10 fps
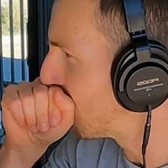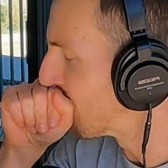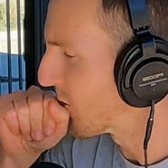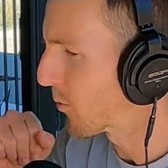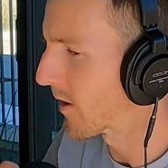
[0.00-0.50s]

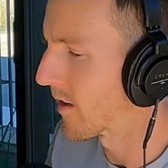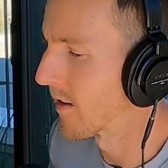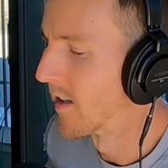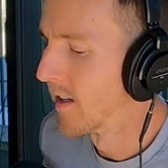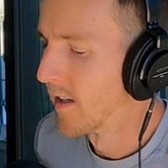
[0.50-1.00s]
when
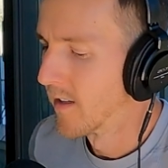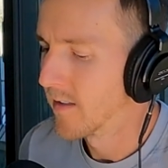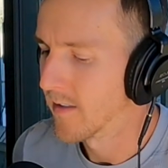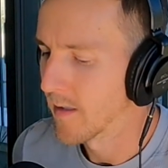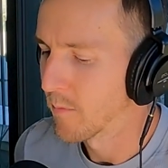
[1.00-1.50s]

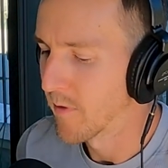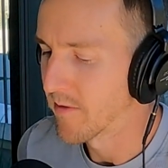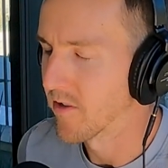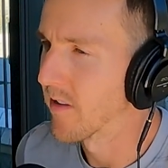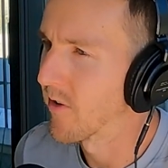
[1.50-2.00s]
I was
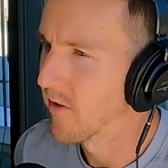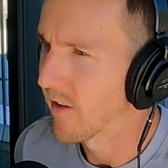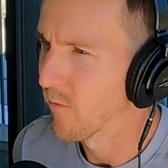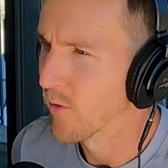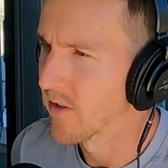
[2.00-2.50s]
still living there
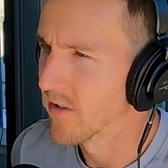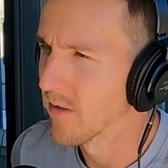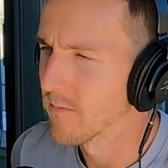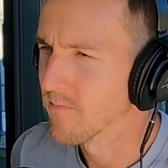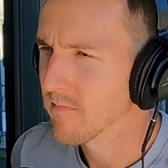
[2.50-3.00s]
like 4 years ago.